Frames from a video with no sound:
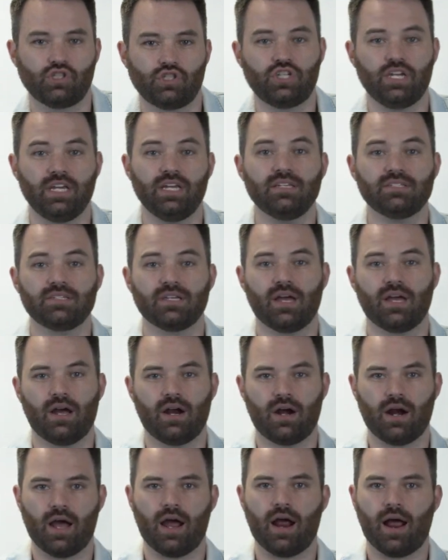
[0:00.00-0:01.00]

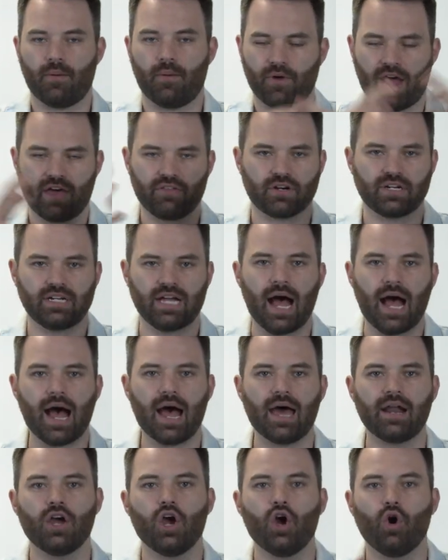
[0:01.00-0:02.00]

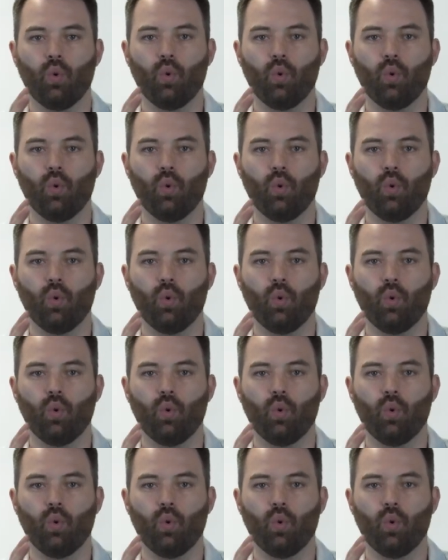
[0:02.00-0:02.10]
God